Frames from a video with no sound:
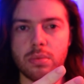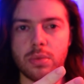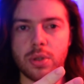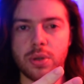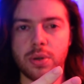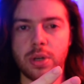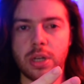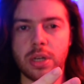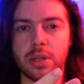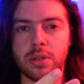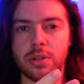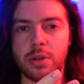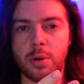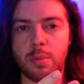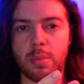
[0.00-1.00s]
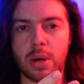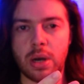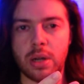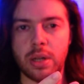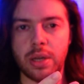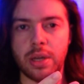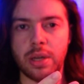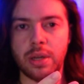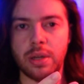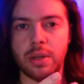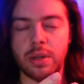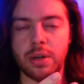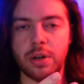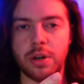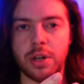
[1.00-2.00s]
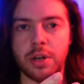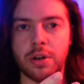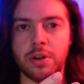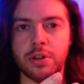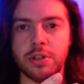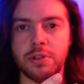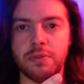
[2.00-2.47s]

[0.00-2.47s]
Tuning into your body and your energy